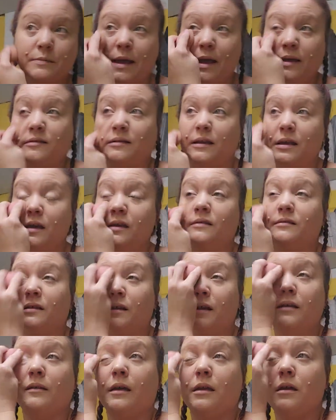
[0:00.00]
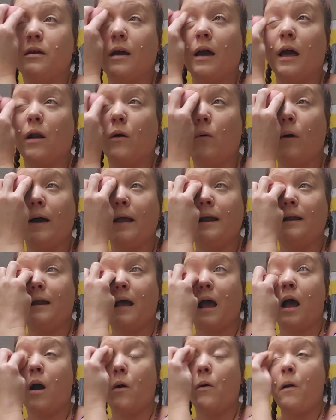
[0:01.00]
makes it easy. Like, you gotta wet it
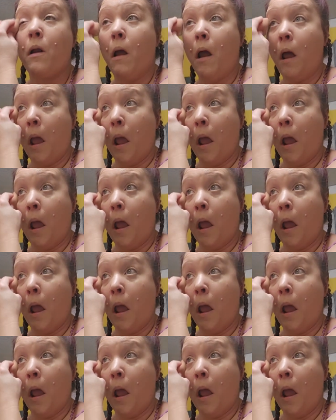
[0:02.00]
down.